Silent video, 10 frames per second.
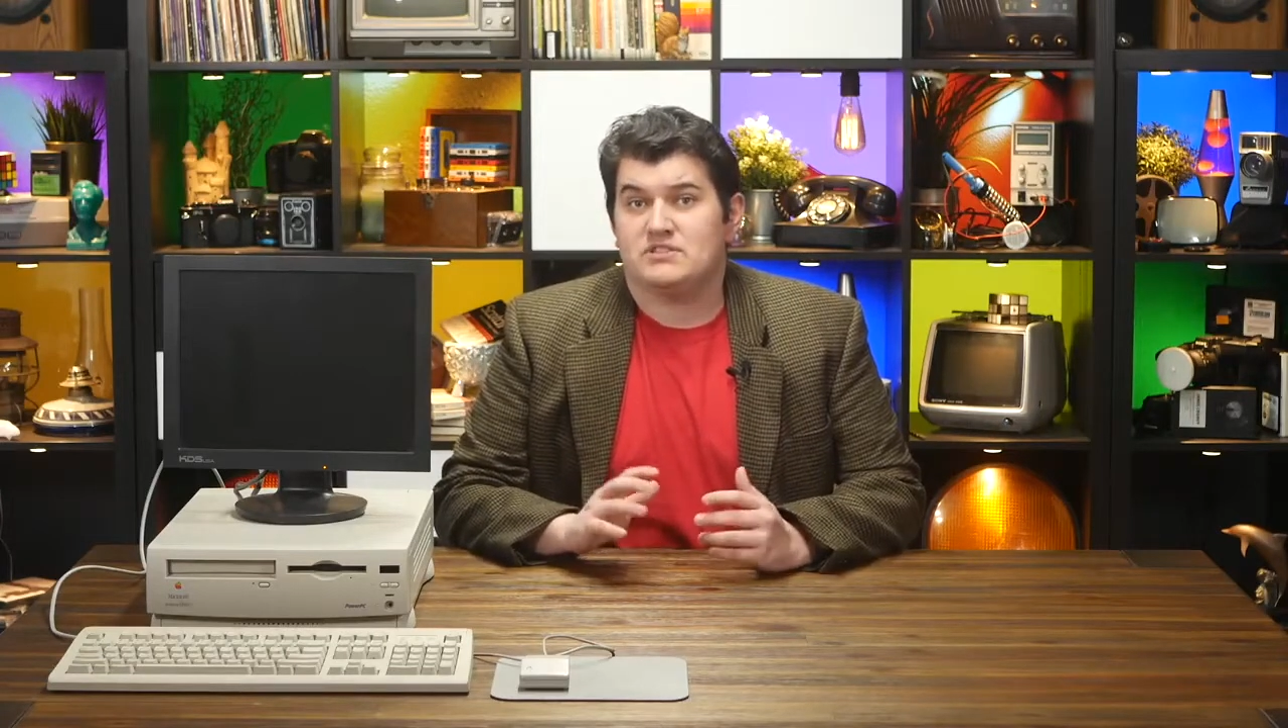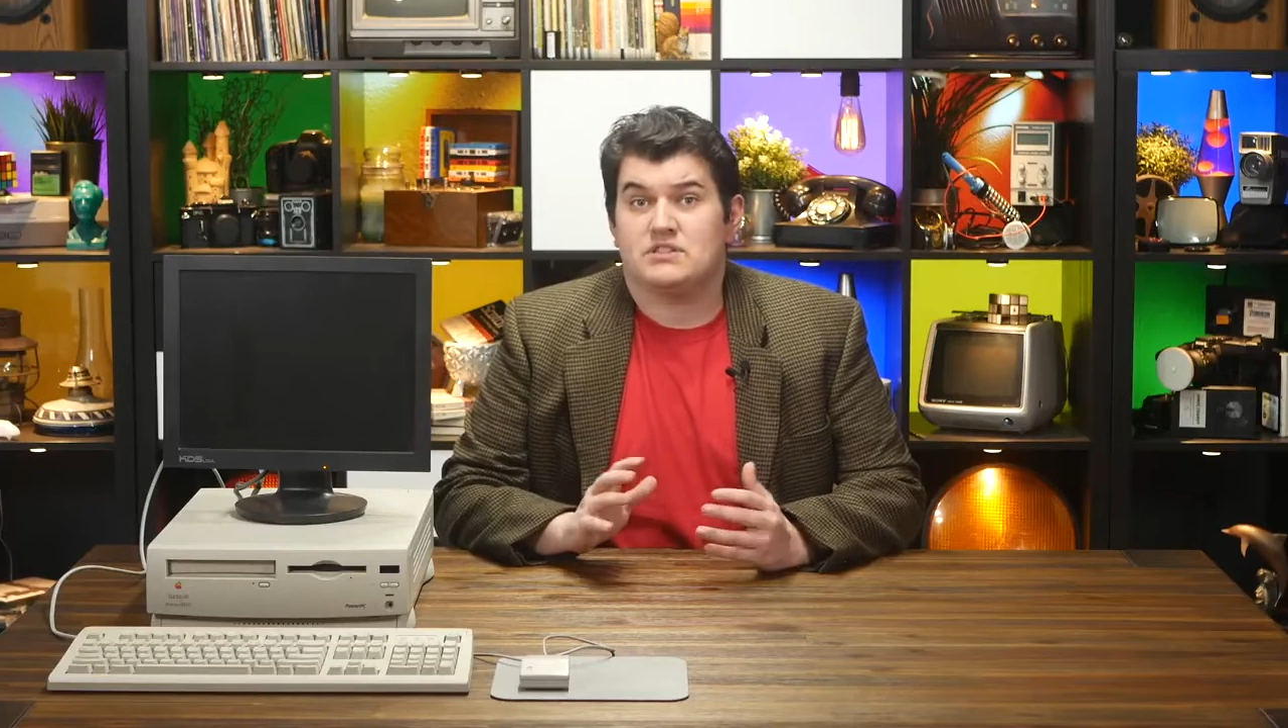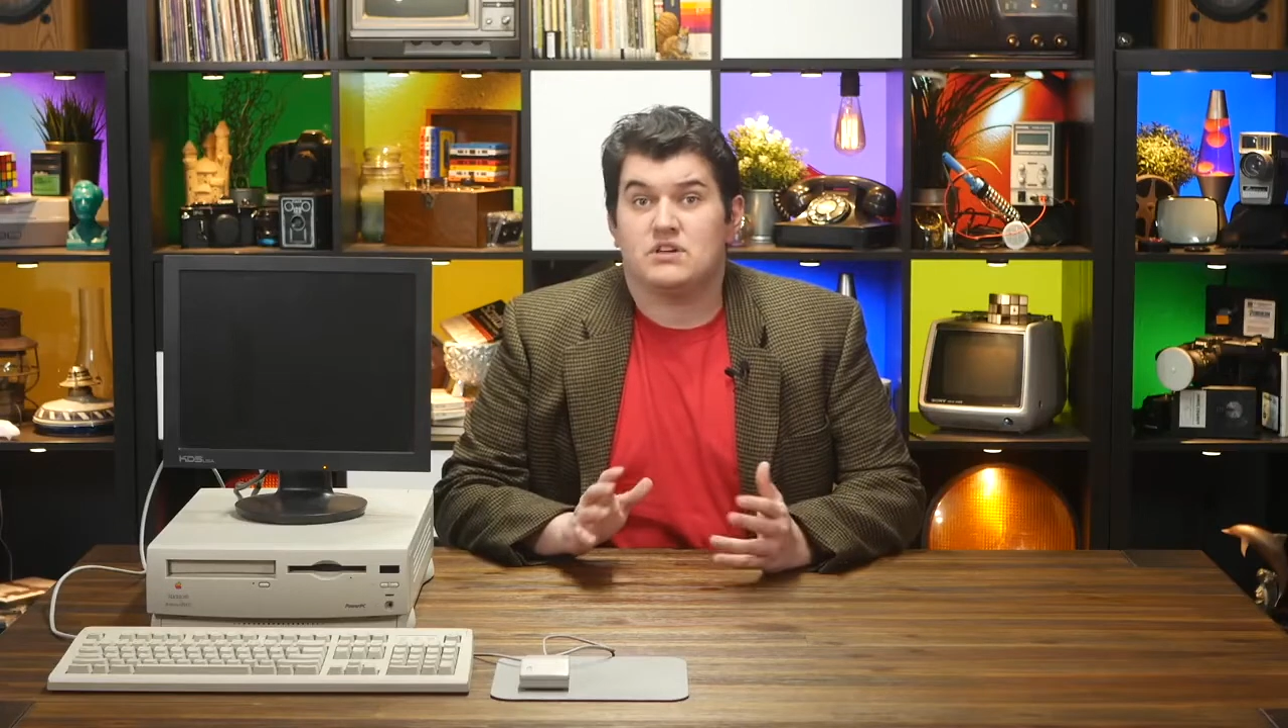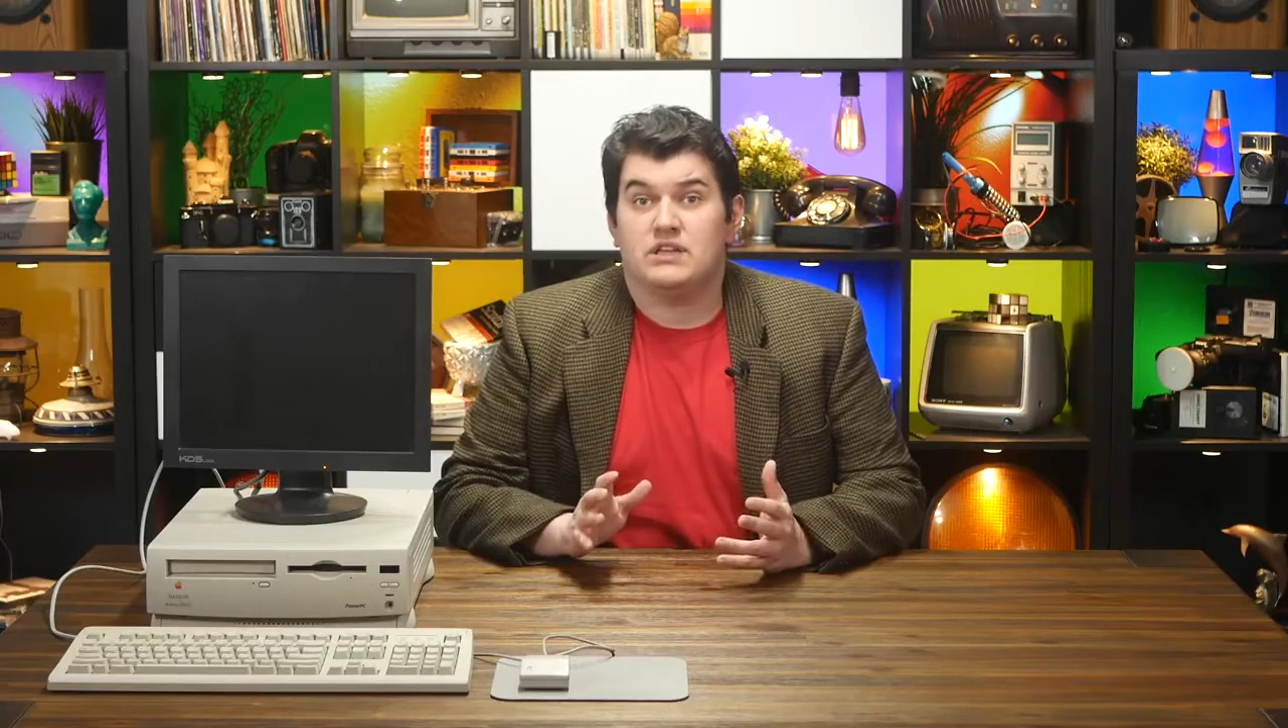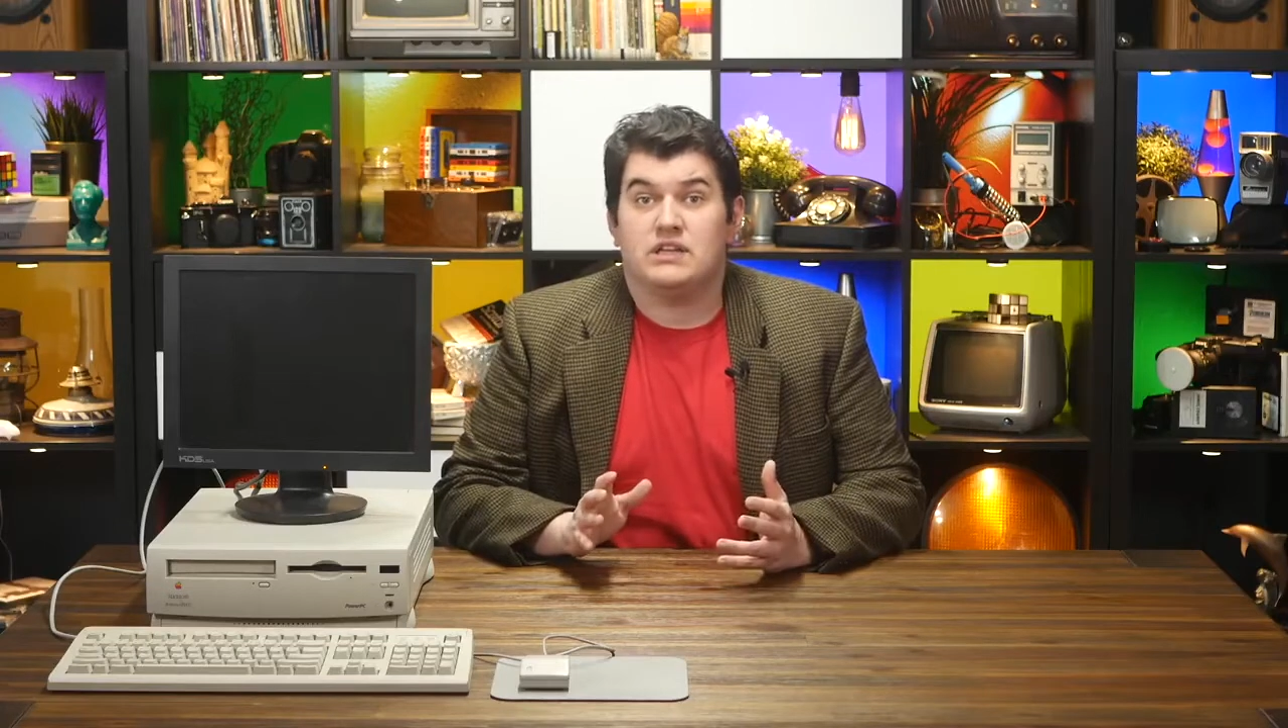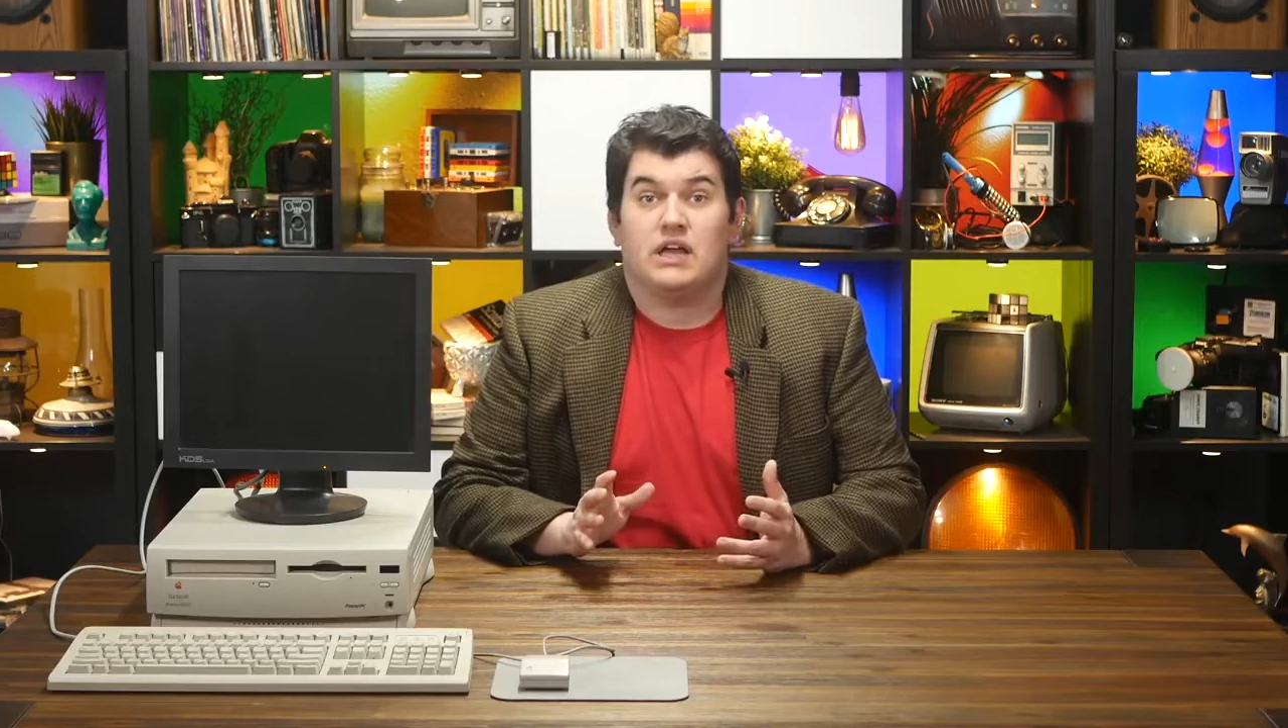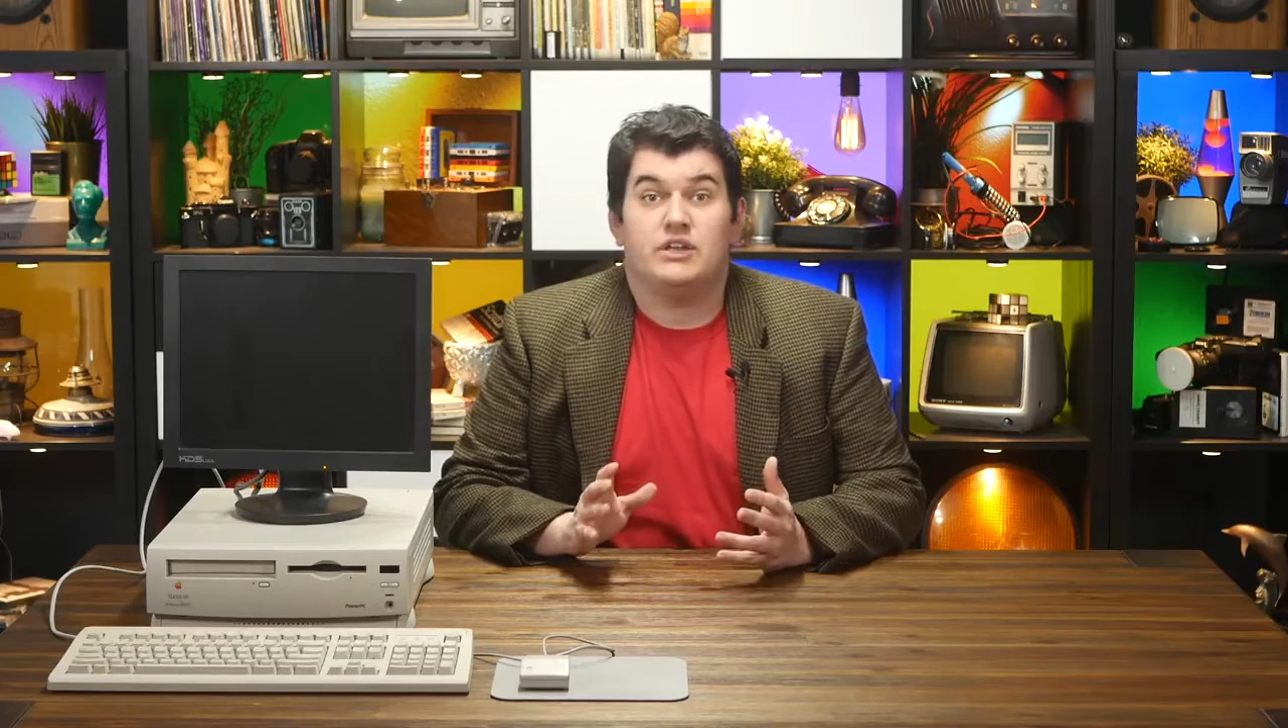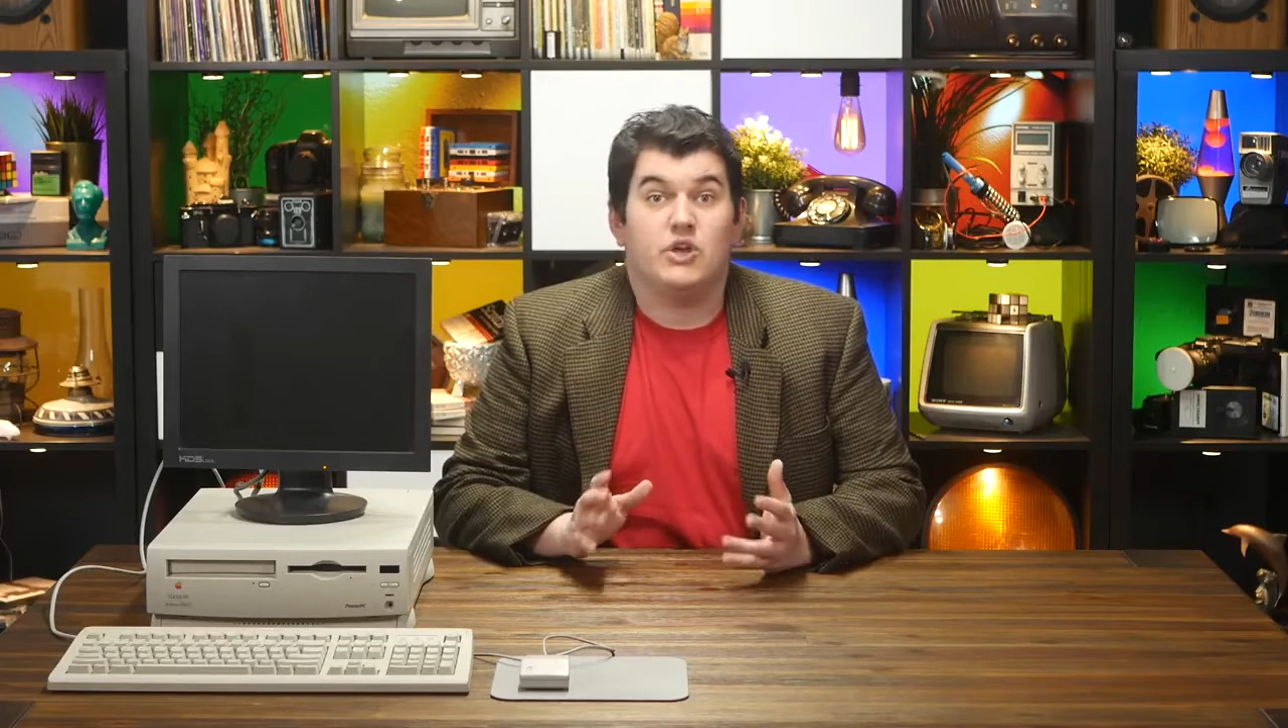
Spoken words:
certainly not